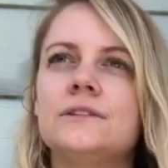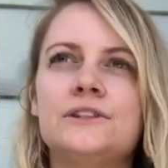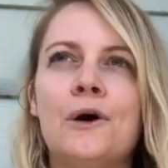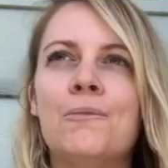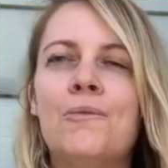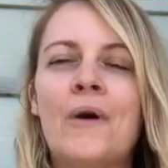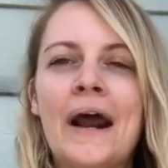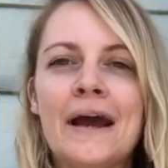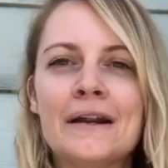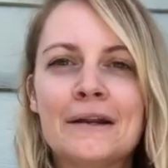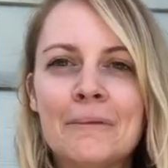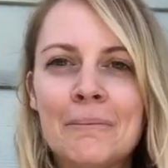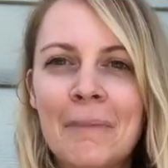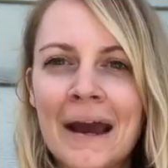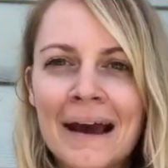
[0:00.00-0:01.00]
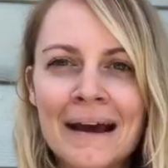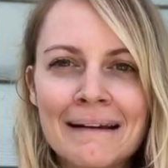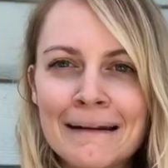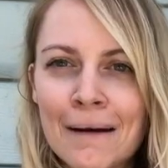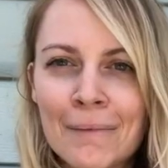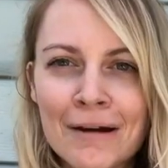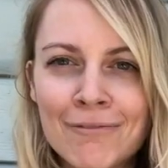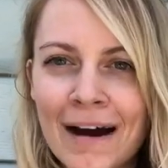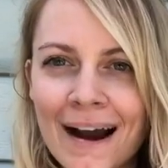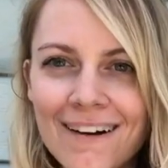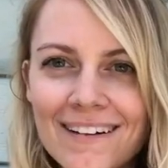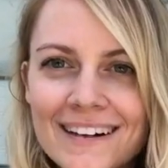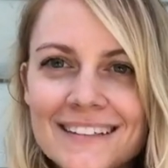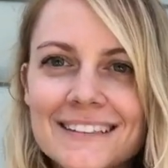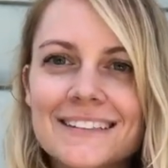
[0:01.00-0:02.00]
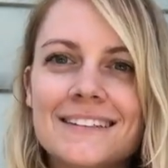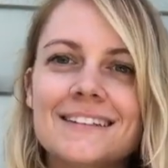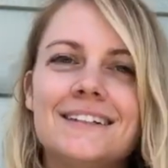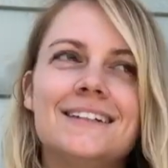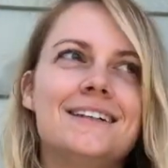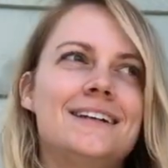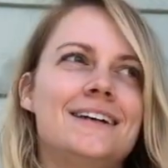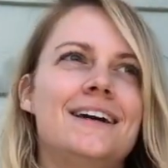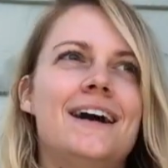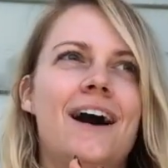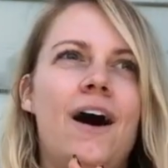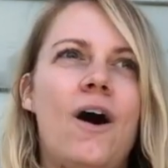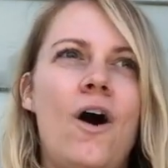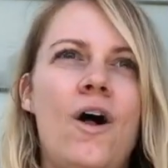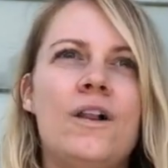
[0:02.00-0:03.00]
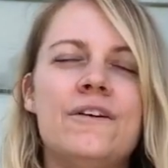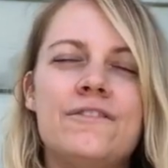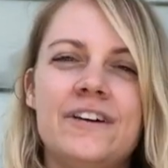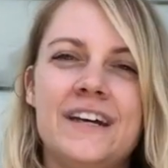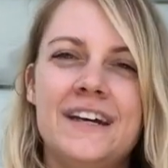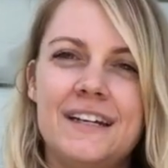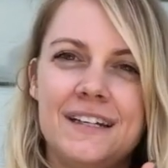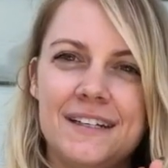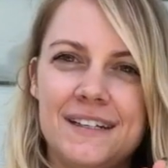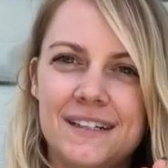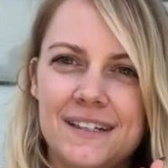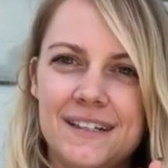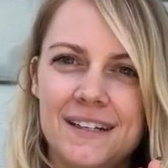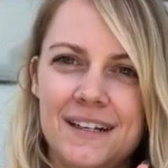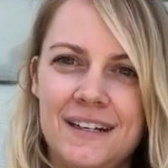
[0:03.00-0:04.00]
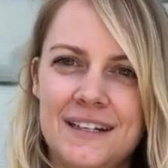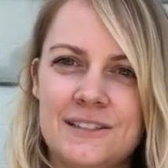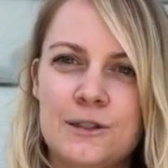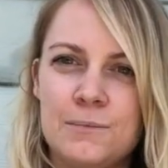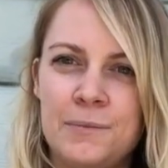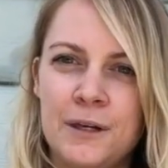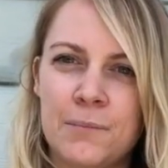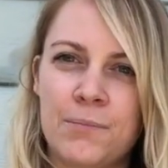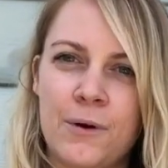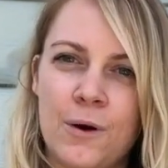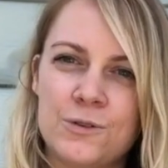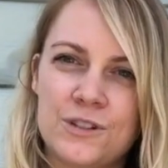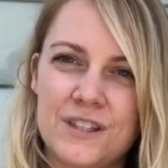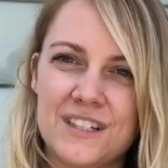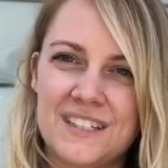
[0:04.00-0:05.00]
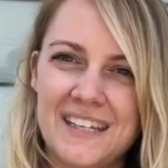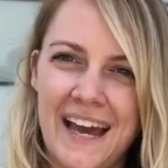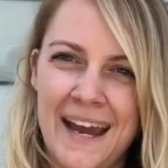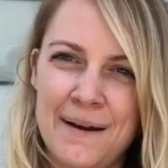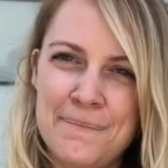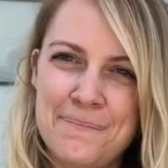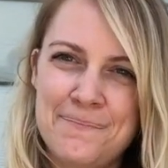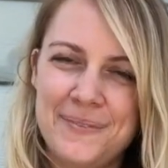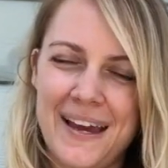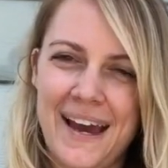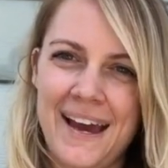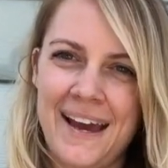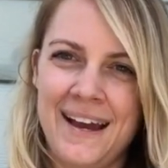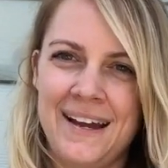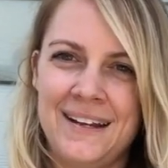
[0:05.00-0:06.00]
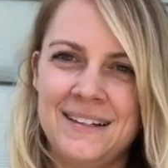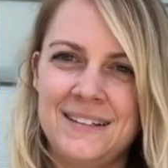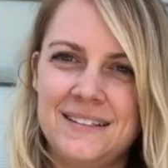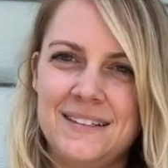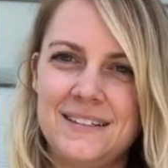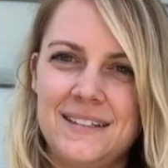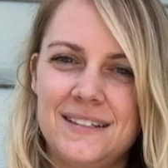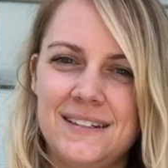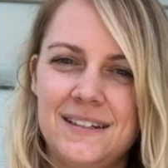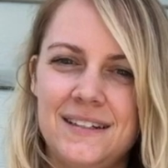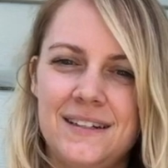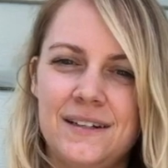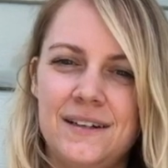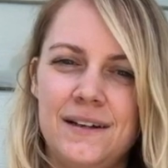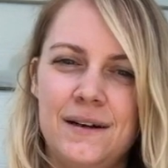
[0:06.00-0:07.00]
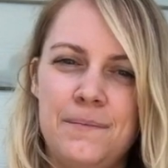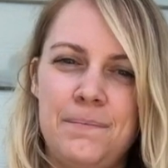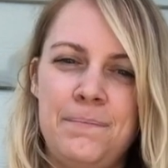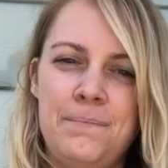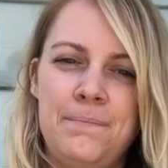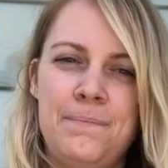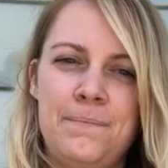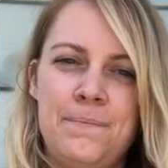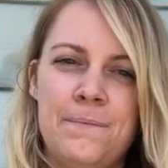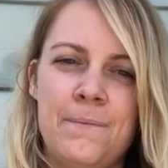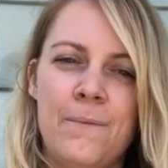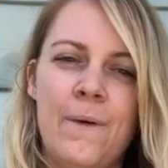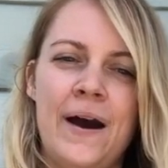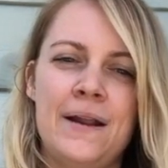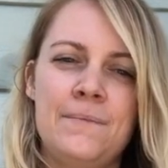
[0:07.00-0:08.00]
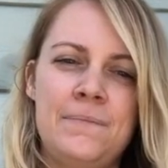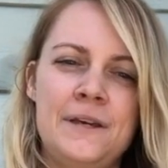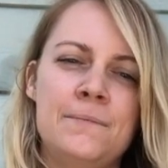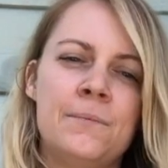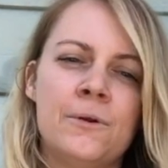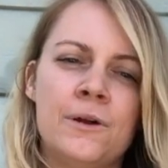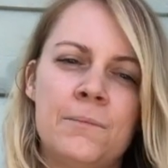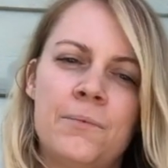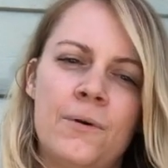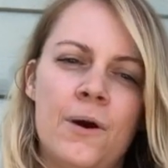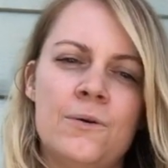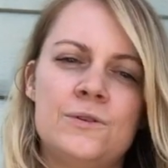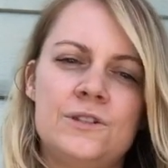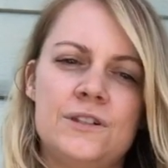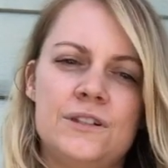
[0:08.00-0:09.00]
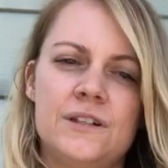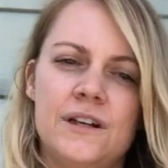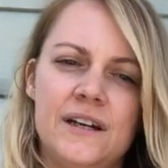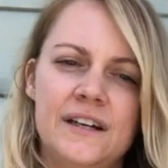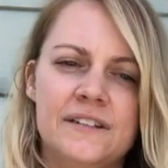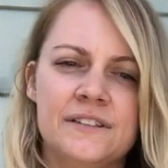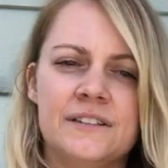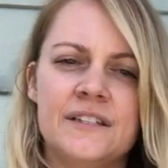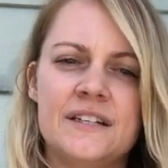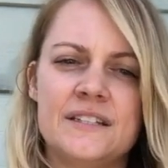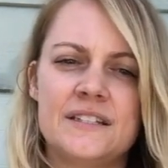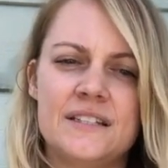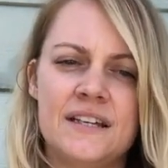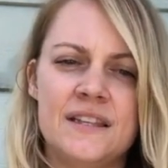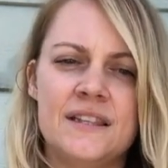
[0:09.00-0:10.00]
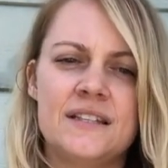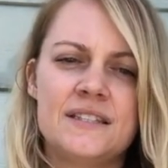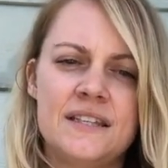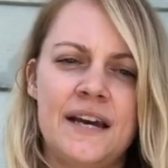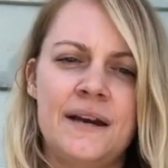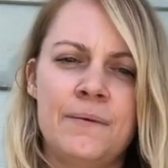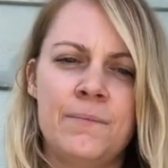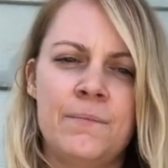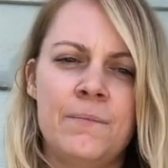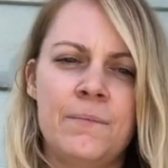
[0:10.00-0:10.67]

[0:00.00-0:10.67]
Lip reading: some random pandemic virus, all of it needs to be approached the same. And when people approach illness in the same